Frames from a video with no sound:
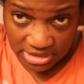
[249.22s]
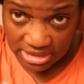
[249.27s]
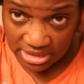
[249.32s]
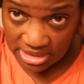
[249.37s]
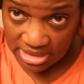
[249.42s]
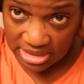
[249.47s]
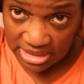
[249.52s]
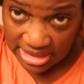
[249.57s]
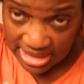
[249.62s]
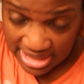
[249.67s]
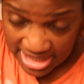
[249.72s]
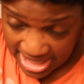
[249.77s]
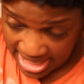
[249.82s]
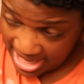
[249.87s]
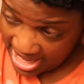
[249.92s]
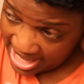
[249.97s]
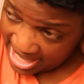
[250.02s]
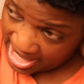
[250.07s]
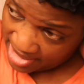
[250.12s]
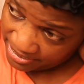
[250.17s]
So
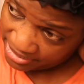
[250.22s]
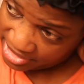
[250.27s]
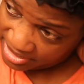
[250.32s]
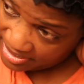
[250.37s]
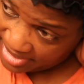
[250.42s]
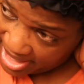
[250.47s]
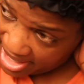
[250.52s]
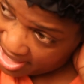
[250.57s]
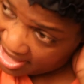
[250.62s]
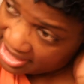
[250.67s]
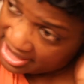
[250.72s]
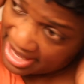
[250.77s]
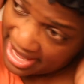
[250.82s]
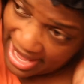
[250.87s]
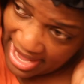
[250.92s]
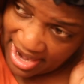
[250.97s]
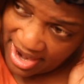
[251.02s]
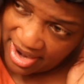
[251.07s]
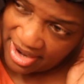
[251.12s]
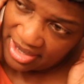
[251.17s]
I put my
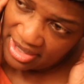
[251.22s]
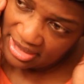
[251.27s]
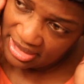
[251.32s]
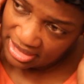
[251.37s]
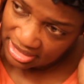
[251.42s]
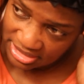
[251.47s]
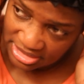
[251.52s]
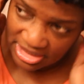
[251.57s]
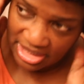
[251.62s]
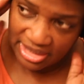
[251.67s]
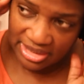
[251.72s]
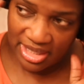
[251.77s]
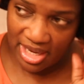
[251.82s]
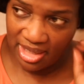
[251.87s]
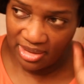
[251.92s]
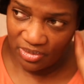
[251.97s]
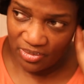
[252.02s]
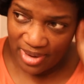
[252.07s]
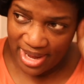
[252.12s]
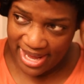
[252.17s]
hair, tuck it
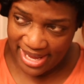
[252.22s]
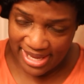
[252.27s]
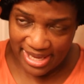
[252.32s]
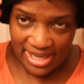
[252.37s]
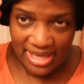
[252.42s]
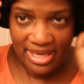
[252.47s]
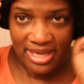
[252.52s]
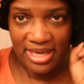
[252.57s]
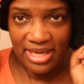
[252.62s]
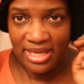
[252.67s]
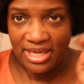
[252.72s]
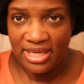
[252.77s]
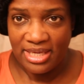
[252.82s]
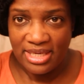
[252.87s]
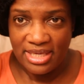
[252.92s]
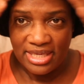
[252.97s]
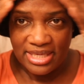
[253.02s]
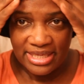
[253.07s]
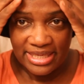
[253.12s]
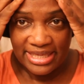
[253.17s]
all away
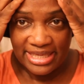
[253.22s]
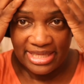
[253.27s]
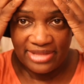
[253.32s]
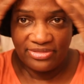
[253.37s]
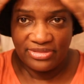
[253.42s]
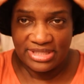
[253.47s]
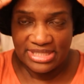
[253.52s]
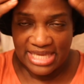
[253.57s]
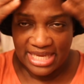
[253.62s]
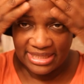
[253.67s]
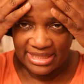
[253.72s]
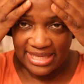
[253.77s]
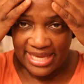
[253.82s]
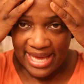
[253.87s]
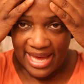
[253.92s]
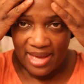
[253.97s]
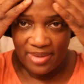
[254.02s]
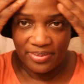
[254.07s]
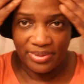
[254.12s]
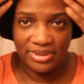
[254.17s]
inside the
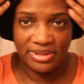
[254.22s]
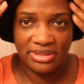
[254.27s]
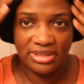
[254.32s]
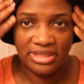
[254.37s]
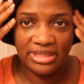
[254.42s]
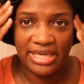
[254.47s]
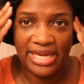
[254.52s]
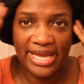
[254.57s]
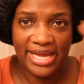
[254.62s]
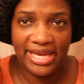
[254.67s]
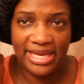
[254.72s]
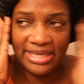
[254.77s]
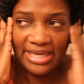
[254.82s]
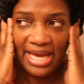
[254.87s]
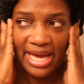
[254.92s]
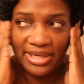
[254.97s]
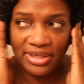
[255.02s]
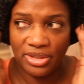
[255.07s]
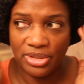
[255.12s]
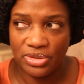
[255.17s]
cap,
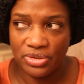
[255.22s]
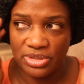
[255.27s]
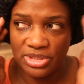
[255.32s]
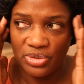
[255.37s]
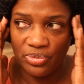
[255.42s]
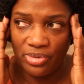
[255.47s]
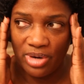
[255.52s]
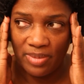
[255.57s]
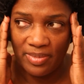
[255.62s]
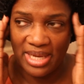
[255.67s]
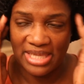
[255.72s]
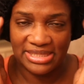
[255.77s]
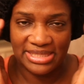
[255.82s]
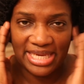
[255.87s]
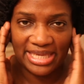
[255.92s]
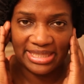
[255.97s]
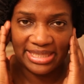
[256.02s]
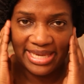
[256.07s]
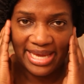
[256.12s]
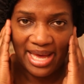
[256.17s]
and I don't usually wear my
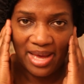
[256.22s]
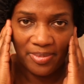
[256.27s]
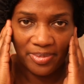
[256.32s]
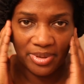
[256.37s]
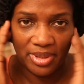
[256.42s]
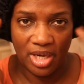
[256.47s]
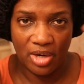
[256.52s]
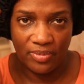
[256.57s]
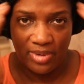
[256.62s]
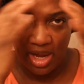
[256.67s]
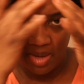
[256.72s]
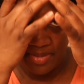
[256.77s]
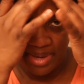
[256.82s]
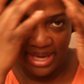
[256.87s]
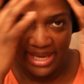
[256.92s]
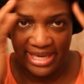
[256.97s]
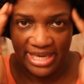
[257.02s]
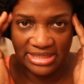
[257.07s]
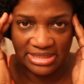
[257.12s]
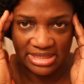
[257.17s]
satin cap around
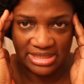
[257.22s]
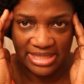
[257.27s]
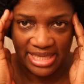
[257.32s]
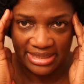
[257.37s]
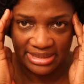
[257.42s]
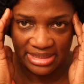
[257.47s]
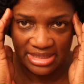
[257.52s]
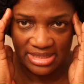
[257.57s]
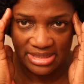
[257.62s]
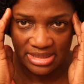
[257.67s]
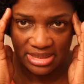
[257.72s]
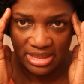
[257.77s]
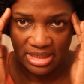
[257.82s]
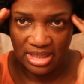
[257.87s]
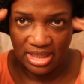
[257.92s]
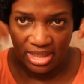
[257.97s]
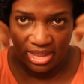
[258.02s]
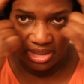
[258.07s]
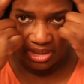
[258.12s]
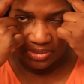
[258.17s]
my edges like this
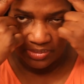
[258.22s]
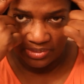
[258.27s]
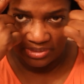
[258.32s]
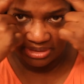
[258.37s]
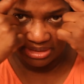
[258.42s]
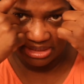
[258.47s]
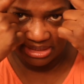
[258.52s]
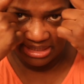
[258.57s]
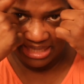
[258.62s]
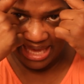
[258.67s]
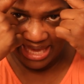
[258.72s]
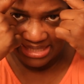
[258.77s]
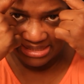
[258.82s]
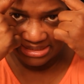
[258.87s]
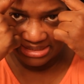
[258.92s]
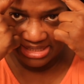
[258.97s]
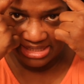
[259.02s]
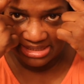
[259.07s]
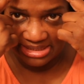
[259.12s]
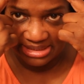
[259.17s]
with the
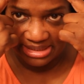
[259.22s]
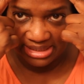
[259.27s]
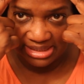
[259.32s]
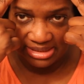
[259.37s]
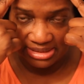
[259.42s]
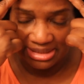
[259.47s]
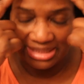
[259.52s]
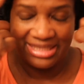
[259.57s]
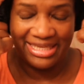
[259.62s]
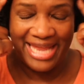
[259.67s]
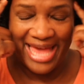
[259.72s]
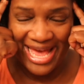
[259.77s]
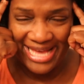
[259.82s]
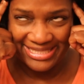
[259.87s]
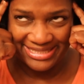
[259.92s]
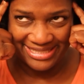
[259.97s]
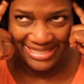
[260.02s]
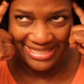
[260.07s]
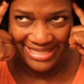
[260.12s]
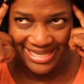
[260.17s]

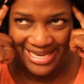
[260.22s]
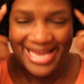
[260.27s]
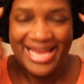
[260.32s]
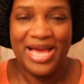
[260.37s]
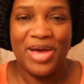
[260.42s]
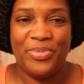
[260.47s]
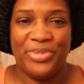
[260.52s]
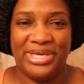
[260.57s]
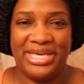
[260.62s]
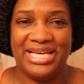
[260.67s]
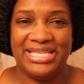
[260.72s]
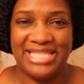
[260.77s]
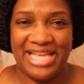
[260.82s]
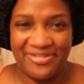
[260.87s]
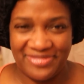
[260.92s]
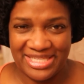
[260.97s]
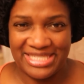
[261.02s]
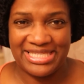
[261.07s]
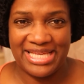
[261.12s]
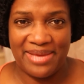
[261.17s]
elastic, because I
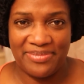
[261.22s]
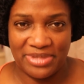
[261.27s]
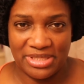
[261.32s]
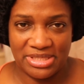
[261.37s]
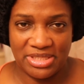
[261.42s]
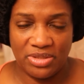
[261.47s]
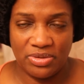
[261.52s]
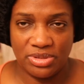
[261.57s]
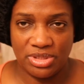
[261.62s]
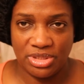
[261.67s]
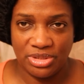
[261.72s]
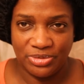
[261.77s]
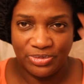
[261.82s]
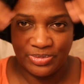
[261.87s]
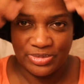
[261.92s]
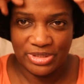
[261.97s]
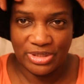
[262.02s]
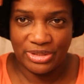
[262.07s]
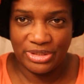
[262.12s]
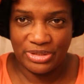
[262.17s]
have the same concern
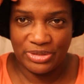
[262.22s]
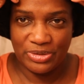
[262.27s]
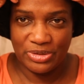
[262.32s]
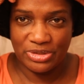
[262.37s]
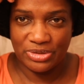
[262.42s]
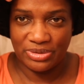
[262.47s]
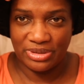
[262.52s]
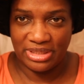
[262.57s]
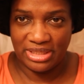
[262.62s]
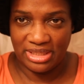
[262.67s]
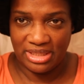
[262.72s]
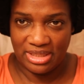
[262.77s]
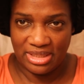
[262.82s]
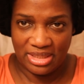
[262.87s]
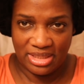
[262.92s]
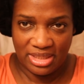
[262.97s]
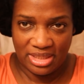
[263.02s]
too. So usually